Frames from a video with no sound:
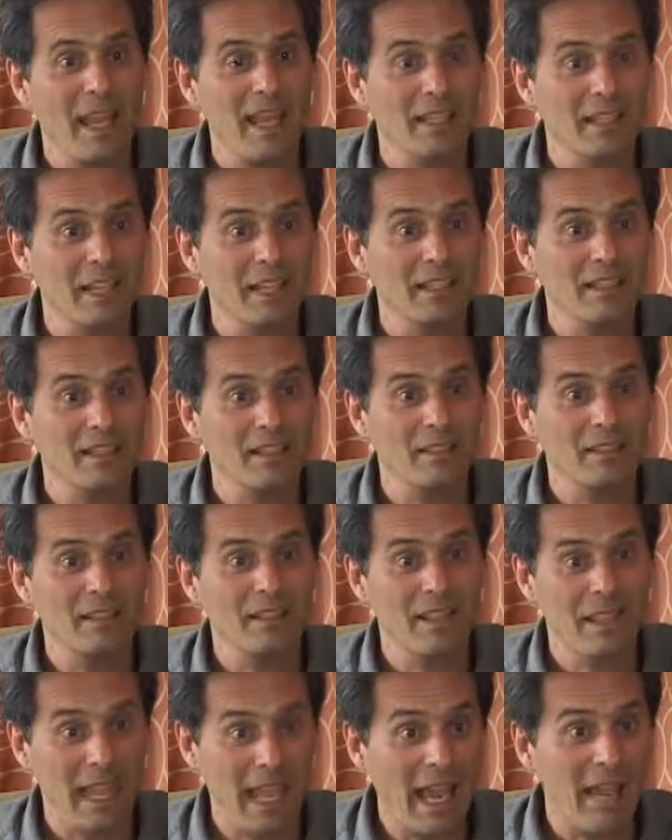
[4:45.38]
And yet,
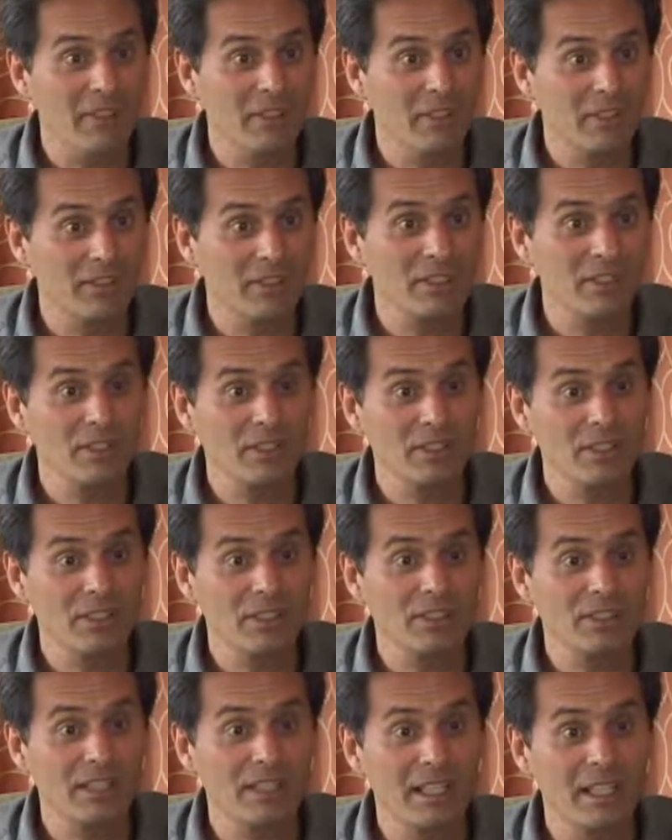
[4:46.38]
having a
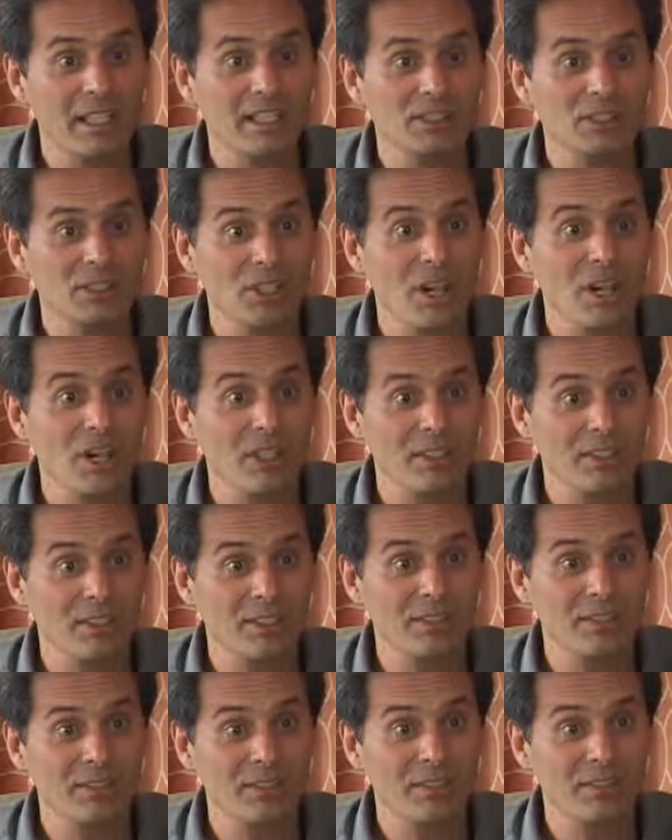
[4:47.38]
visionary like Jacques
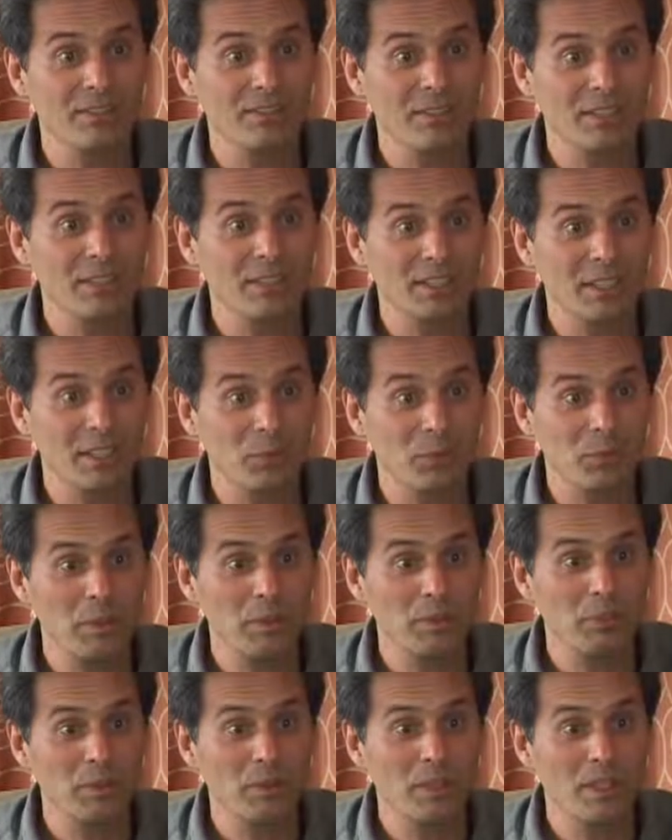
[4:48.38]
or various other
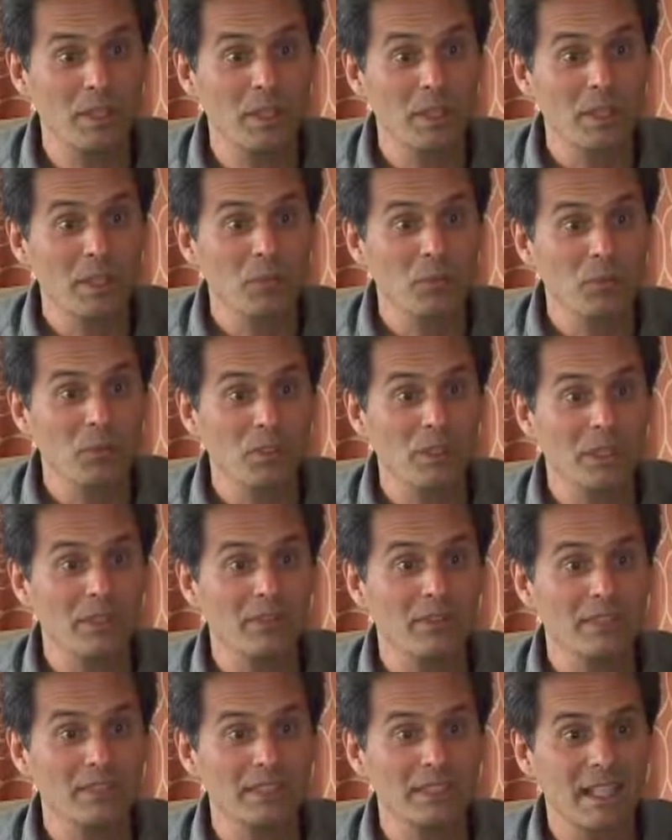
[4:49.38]
people will
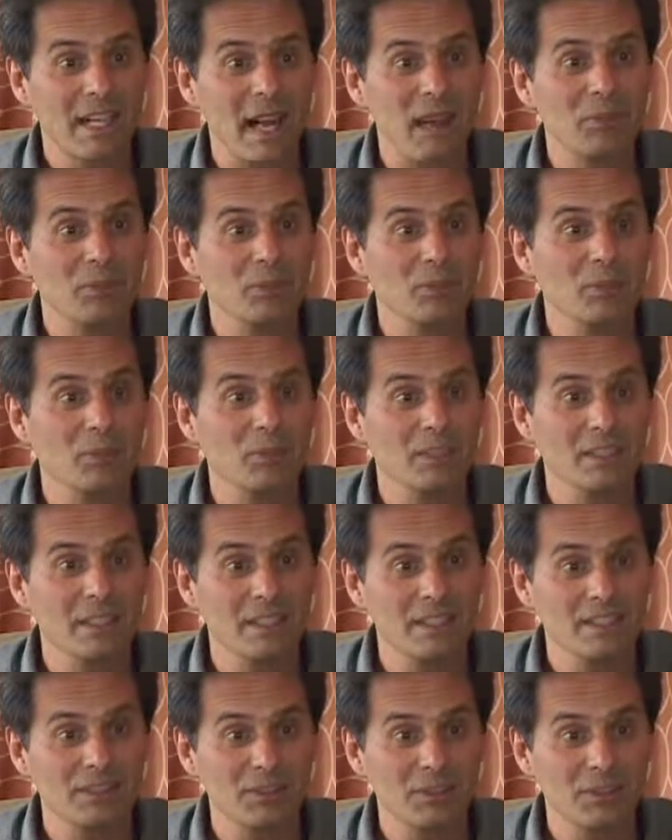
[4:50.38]
give us
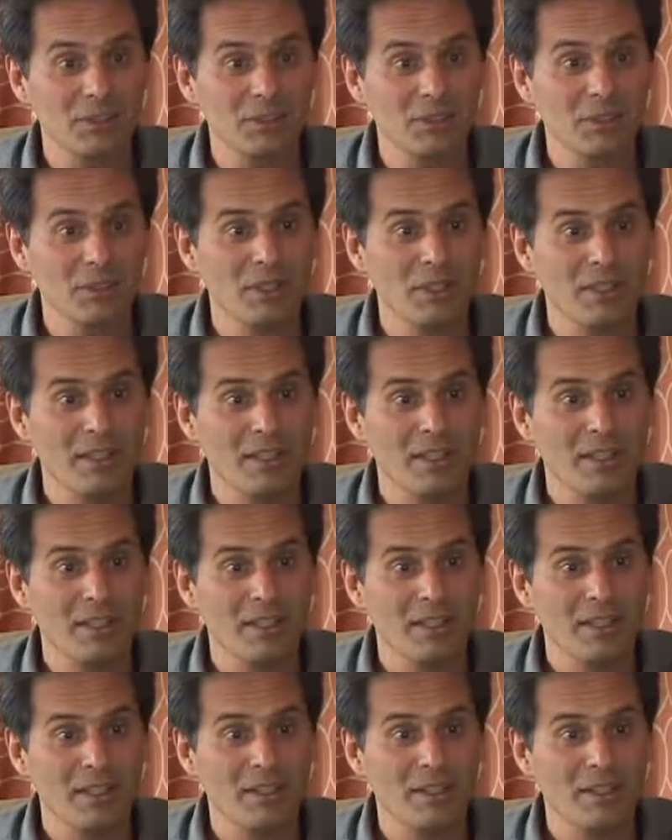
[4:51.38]
opportunities to
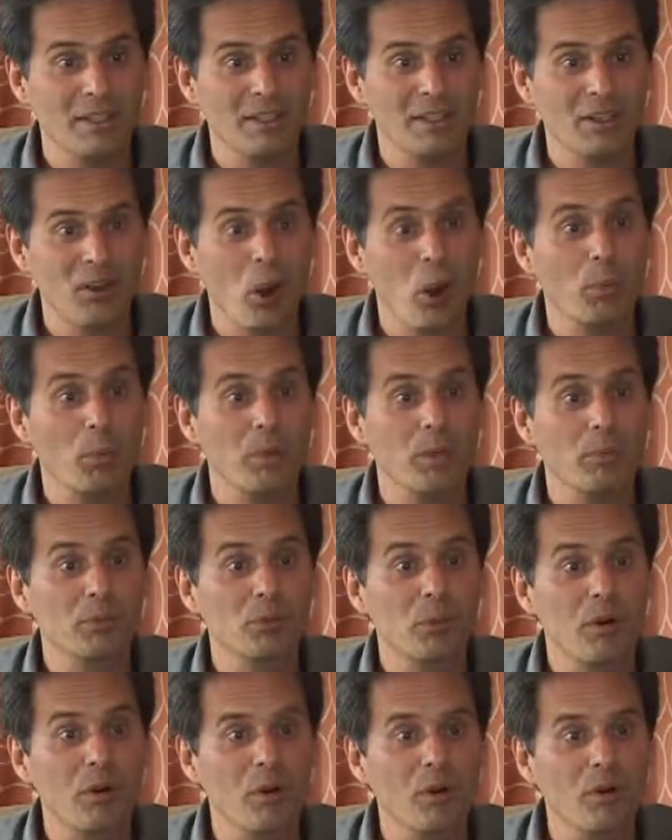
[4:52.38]
open
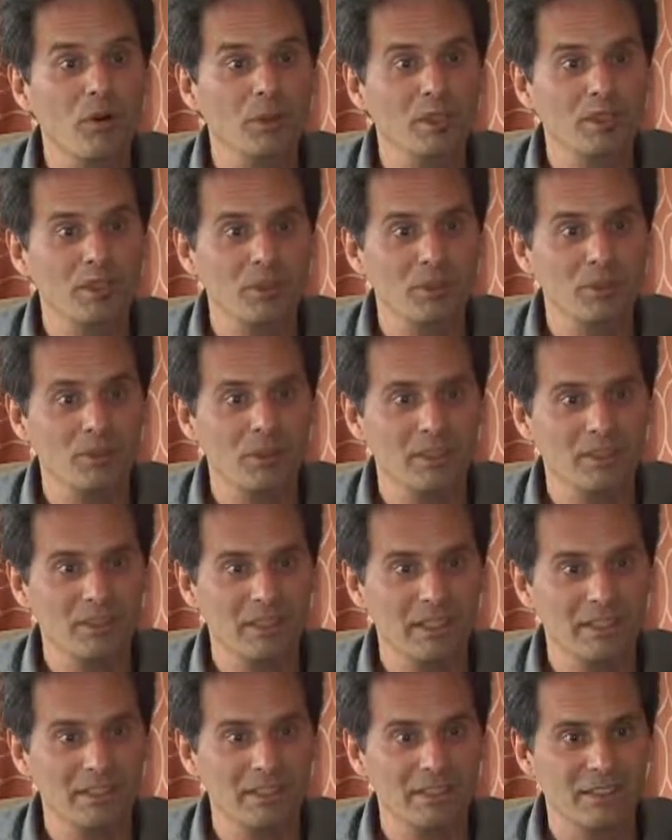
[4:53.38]
up to our own
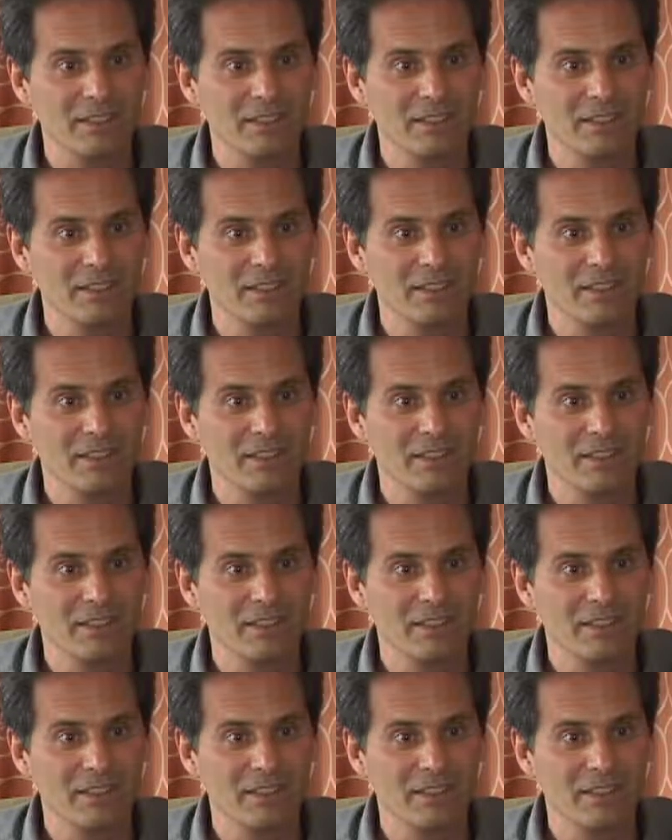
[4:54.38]
intuitive nature.